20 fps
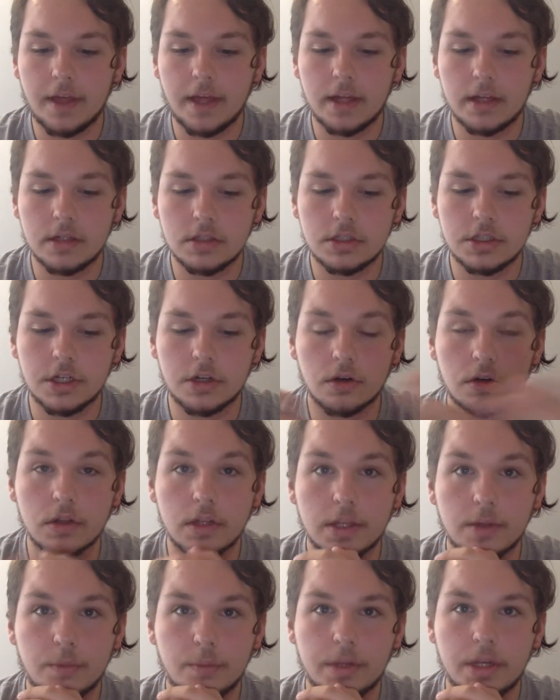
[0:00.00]
and
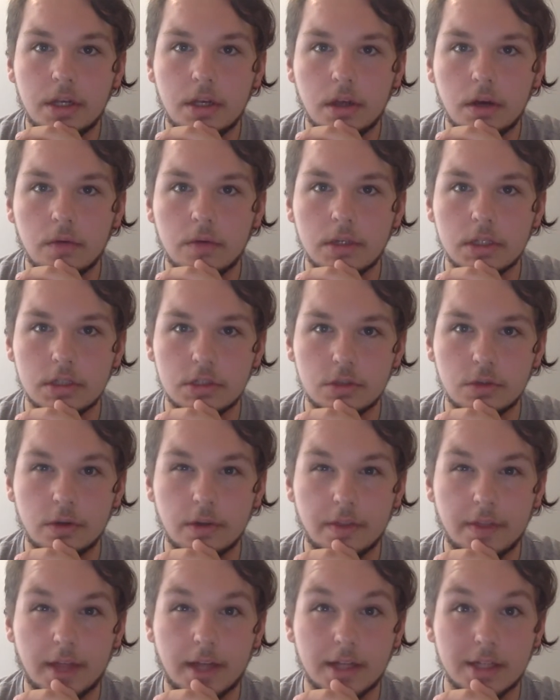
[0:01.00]
generally we don't enjoy
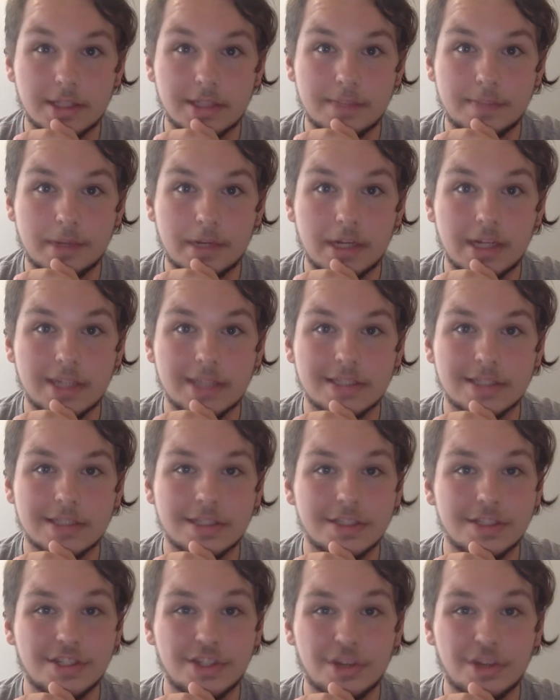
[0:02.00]
that experience because